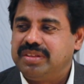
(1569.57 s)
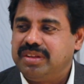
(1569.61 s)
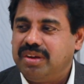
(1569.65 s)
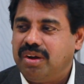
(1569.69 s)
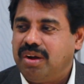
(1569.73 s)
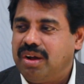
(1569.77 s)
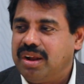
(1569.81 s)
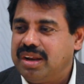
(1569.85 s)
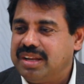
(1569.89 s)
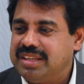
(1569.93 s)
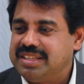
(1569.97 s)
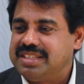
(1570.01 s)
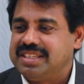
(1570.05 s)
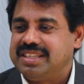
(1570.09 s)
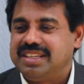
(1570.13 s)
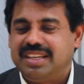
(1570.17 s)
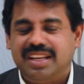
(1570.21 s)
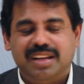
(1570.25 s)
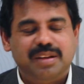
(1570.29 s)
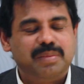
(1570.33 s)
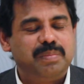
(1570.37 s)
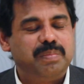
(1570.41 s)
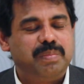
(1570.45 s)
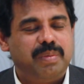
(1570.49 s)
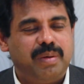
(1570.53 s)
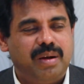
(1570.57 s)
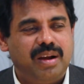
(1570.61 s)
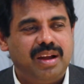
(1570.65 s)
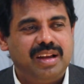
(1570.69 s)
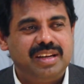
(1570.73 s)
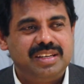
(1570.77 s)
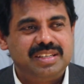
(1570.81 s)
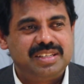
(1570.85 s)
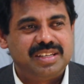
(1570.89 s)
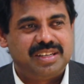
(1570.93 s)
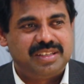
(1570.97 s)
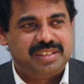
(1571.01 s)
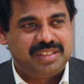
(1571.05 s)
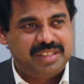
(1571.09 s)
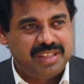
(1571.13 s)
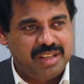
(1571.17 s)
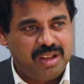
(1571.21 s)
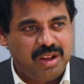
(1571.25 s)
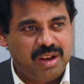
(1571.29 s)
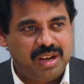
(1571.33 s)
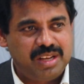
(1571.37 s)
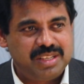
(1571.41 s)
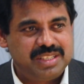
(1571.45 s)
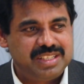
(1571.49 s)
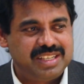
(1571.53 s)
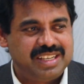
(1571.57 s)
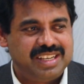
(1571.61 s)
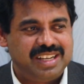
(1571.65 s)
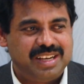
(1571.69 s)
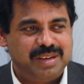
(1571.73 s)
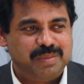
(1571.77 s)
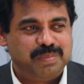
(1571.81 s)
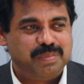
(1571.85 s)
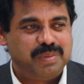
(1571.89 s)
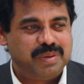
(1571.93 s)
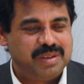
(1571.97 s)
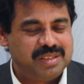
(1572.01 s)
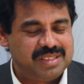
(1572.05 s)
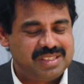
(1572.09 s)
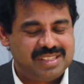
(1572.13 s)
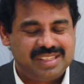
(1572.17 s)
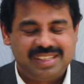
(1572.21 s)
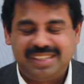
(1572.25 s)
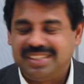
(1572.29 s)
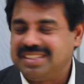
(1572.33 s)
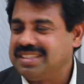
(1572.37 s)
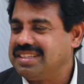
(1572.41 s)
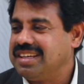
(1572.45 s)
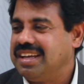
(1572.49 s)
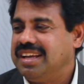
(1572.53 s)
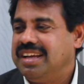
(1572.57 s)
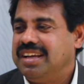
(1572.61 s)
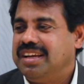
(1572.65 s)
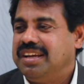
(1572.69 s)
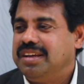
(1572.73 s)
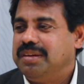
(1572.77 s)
theological points and theological persons,